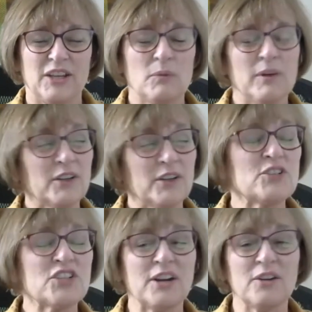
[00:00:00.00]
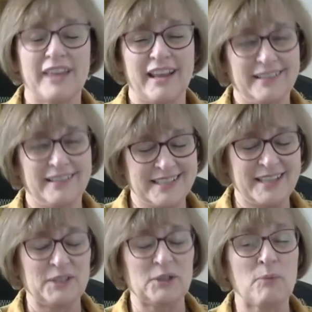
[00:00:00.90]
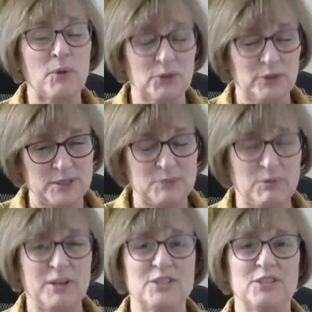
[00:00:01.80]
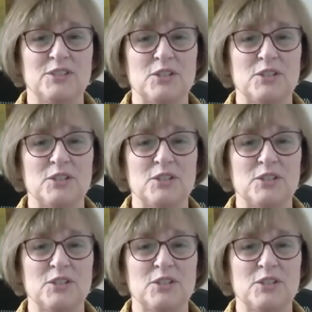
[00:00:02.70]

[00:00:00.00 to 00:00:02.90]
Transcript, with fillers: Well, you share that is that you both are inspirations.